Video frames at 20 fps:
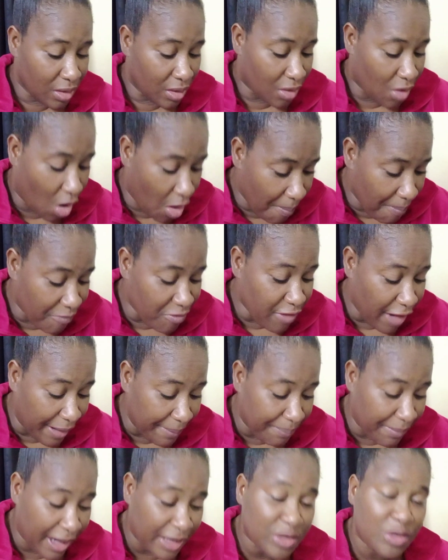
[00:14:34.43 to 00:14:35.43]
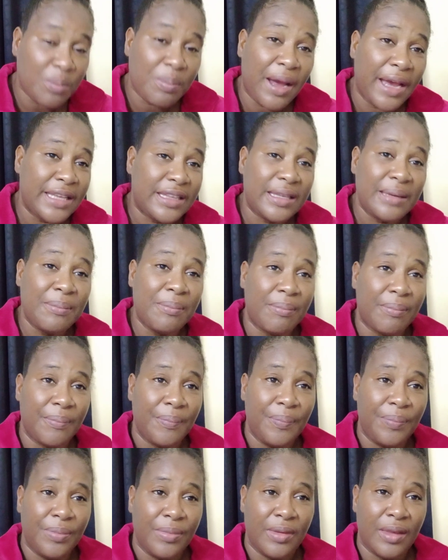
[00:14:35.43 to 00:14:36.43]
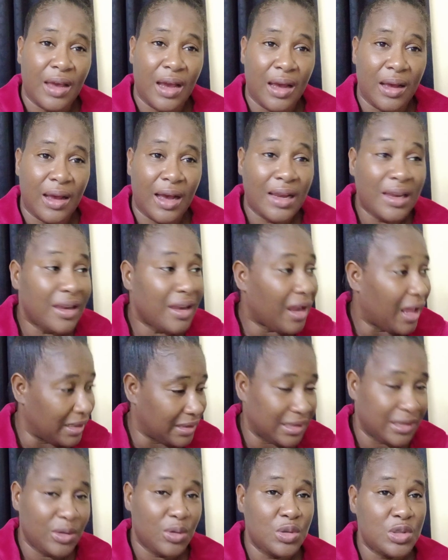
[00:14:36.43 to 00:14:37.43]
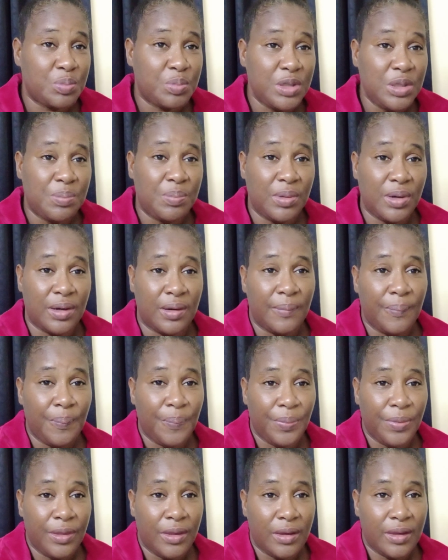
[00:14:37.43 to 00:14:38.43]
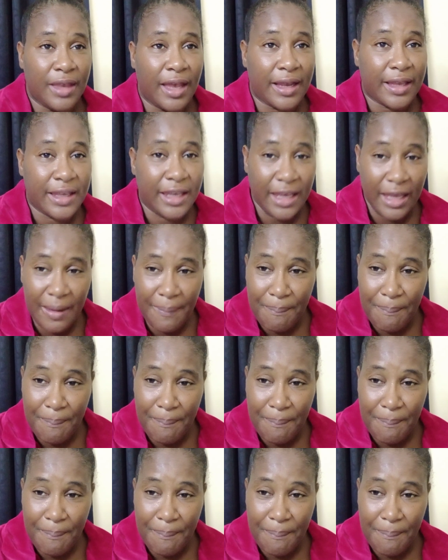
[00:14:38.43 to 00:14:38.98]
Come right back to bite him. A lot of those people that